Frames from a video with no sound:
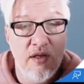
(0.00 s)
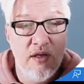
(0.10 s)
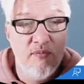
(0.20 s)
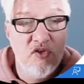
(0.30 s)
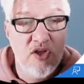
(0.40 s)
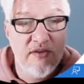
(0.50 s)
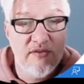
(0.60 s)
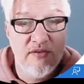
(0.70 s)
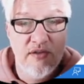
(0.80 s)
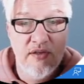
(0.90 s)
um,
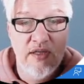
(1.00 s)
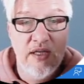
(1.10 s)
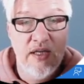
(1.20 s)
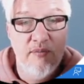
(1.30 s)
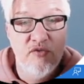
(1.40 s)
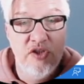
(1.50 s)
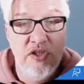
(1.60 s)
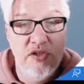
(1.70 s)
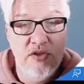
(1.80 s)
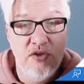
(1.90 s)
just um,
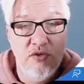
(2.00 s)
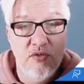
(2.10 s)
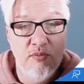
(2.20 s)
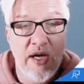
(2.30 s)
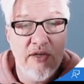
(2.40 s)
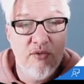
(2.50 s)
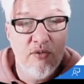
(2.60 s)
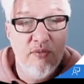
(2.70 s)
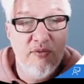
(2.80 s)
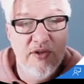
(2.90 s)
T2
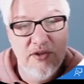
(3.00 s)
micro,